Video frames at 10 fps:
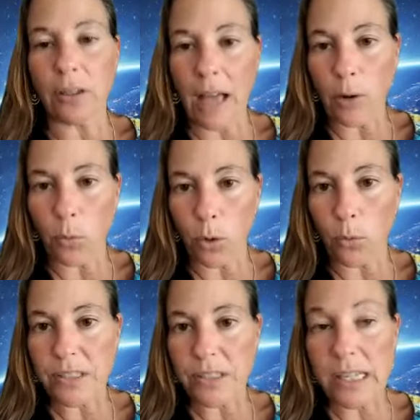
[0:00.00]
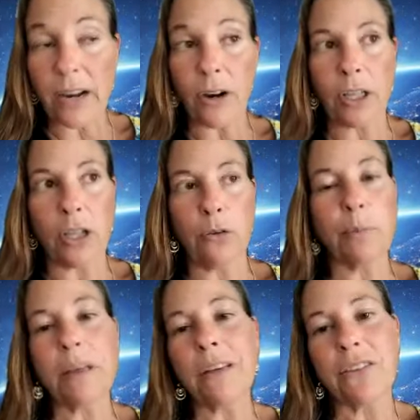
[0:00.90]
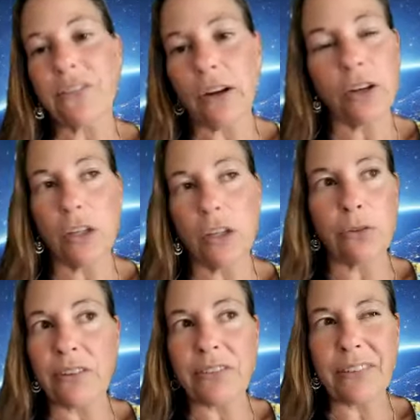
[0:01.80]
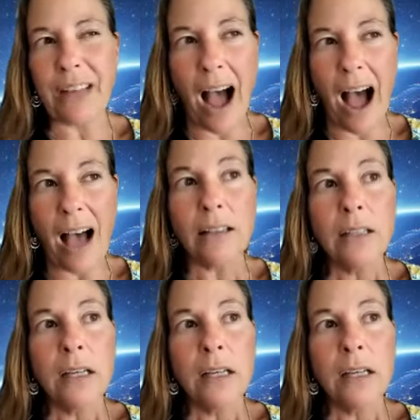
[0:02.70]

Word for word: a lot of work with Syracuse because Syracuse is not